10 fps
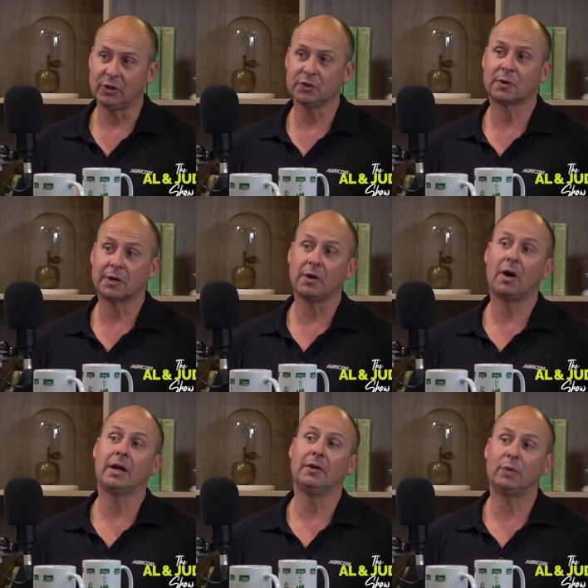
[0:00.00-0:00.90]
because we're an
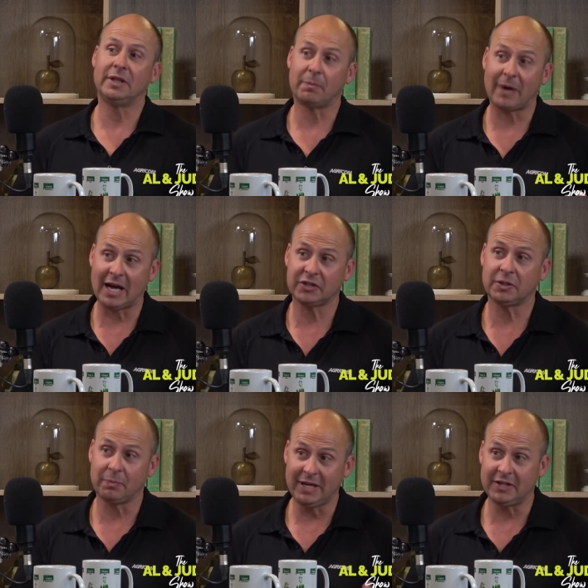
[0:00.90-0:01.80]
island, when the
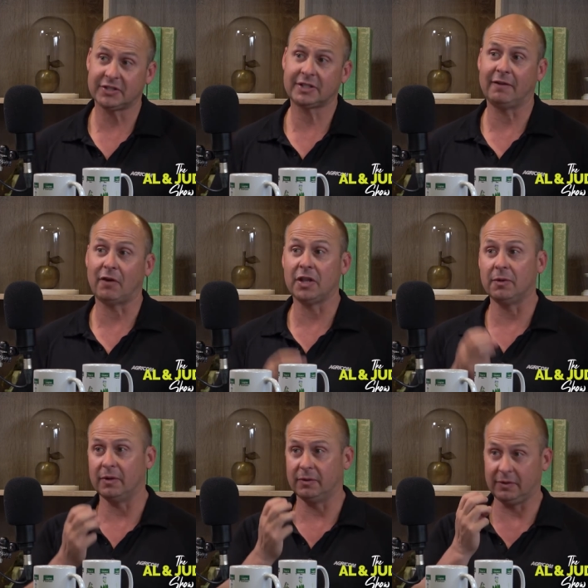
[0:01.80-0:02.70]
pasture pests have
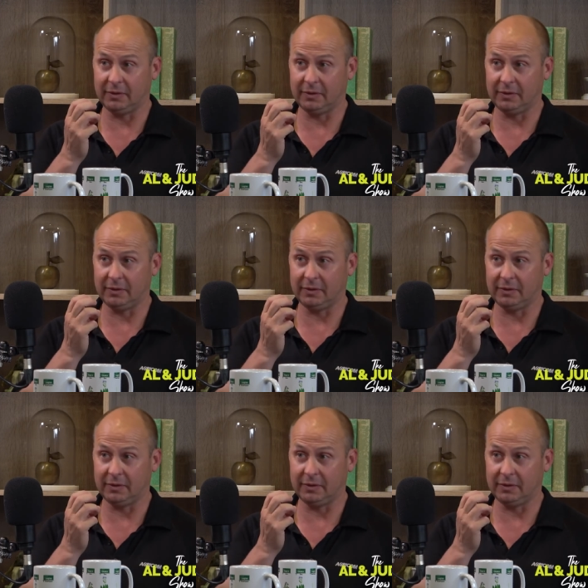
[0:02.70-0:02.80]
either